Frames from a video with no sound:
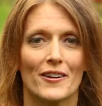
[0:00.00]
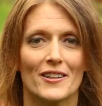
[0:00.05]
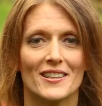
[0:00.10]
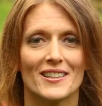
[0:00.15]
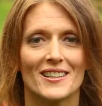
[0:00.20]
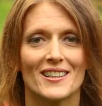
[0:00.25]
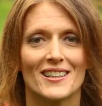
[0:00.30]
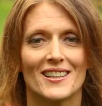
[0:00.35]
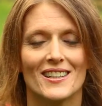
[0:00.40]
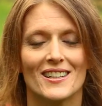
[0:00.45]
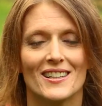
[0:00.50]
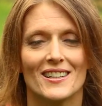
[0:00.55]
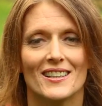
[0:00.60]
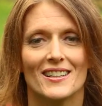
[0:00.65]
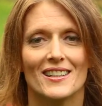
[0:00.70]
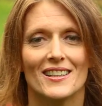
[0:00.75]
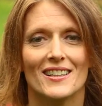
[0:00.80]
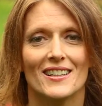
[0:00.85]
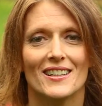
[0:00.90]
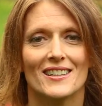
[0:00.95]

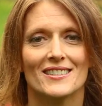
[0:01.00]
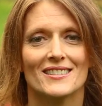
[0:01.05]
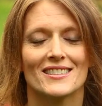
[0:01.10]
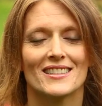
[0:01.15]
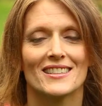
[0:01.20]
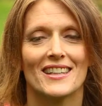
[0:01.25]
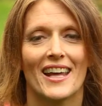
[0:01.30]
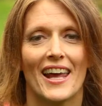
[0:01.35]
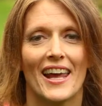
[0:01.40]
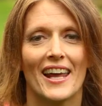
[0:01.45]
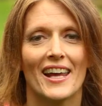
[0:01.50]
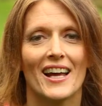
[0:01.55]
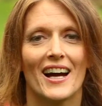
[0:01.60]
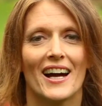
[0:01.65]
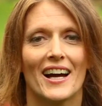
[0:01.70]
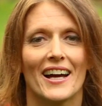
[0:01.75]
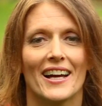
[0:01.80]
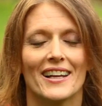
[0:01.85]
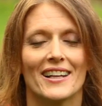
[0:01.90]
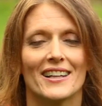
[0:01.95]
And today
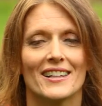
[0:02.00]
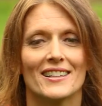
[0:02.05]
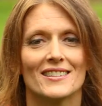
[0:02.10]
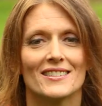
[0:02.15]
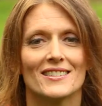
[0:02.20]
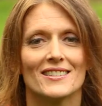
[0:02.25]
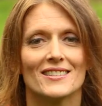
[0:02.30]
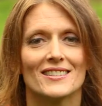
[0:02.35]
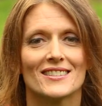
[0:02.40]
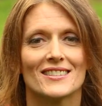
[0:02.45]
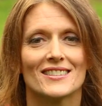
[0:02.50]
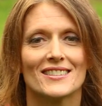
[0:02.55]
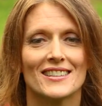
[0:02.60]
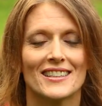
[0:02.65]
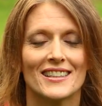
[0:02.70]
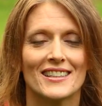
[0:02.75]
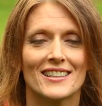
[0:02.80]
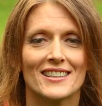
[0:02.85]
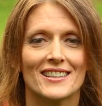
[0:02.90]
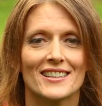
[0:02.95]
I
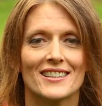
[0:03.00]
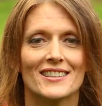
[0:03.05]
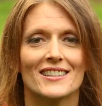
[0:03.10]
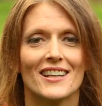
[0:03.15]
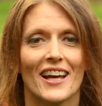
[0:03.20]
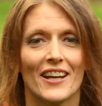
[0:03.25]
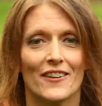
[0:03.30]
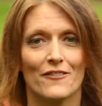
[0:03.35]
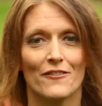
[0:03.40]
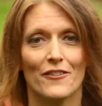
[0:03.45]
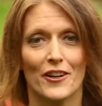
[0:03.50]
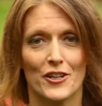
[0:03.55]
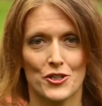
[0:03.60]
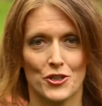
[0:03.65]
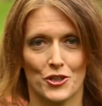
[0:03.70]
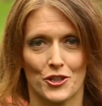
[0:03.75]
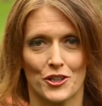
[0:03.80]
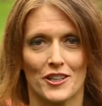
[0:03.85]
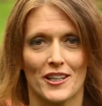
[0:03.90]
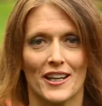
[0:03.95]
seek
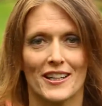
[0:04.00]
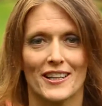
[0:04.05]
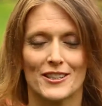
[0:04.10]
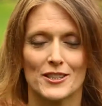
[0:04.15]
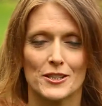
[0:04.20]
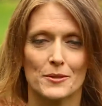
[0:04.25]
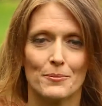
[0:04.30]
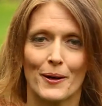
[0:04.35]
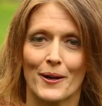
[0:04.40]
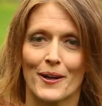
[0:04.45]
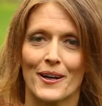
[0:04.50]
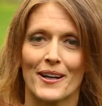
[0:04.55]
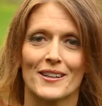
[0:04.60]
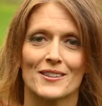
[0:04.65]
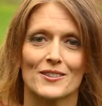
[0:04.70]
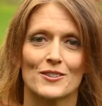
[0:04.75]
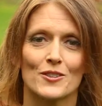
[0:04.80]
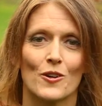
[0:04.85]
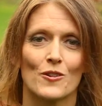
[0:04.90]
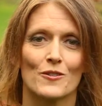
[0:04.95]
adventure and
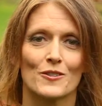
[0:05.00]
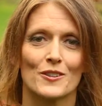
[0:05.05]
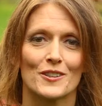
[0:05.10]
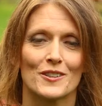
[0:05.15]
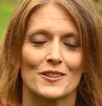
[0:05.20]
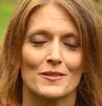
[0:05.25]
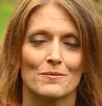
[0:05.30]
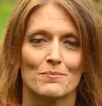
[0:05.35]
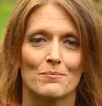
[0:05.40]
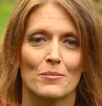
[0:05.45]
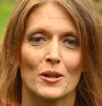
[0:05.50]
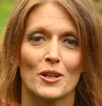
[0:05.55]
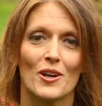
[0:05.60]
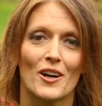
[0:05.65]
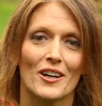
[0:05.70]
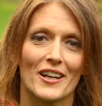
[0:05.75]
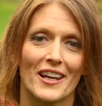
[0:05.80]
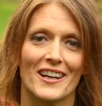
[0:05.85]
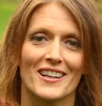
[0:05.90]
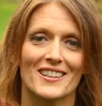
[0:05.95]
experience over
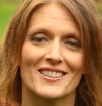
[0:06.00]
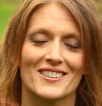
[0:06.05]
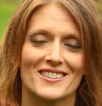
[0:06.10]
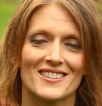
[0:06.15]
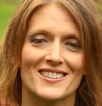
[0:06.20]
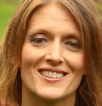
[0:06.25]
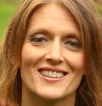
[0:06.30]
belongings,